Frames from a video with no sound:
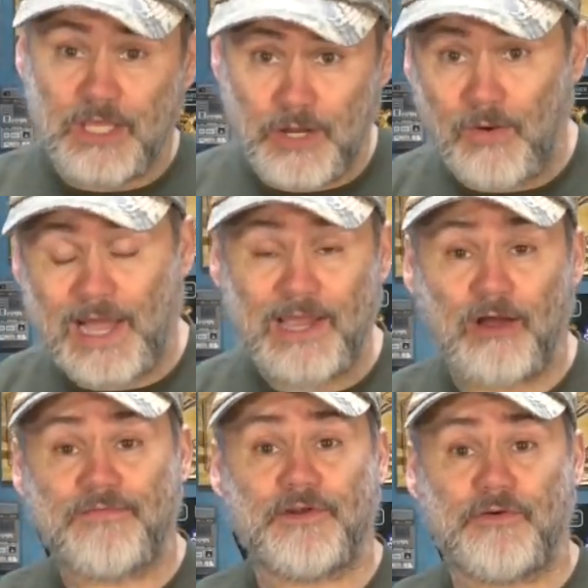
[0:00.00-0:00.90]
You know, I
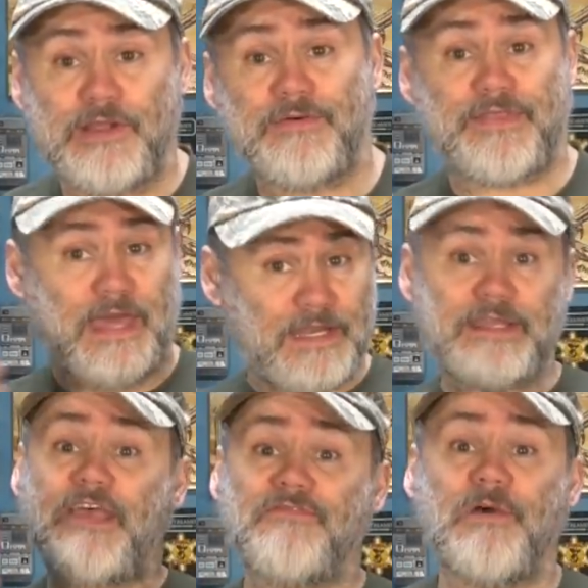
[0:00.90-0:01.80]
often agree with that. It
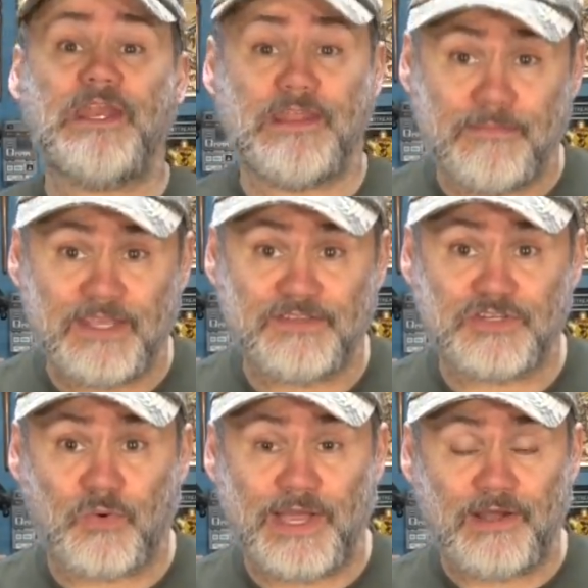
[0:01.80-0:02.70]
does muddy the
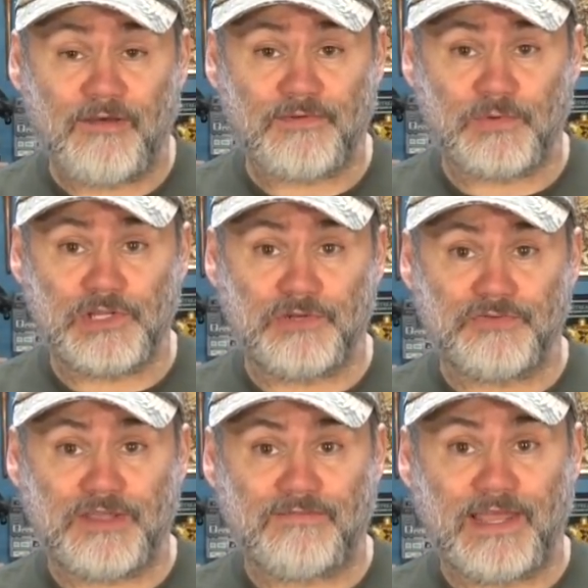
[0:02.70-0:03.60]
message quite often when you do
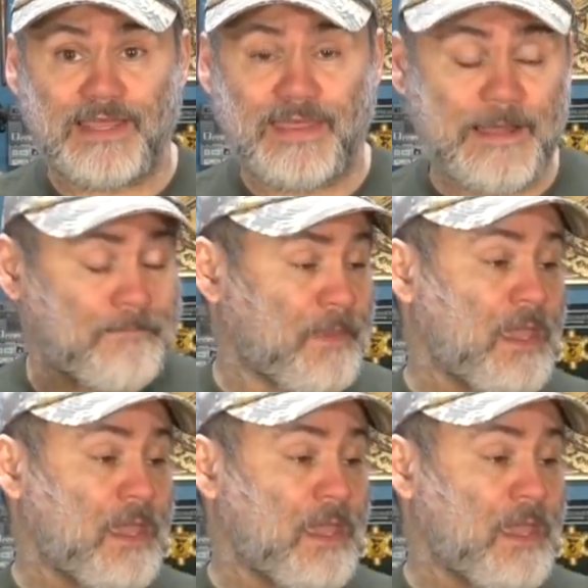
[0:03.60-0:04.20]
stuff like that.